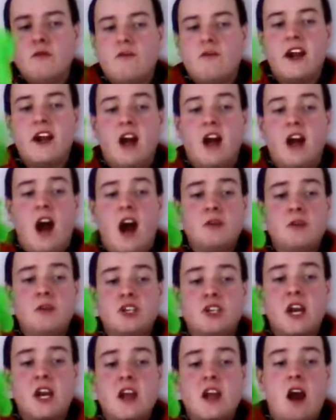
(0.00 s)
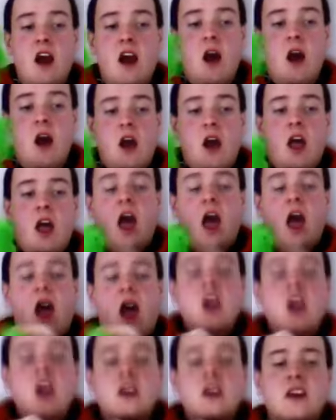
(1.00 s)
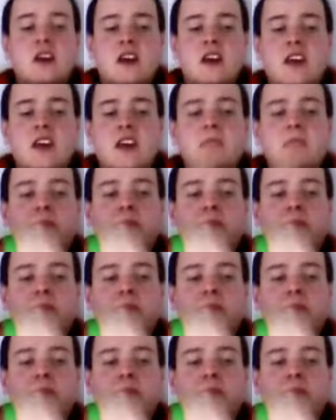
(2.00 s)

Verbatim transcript: Right, I'm staying here. Hey, get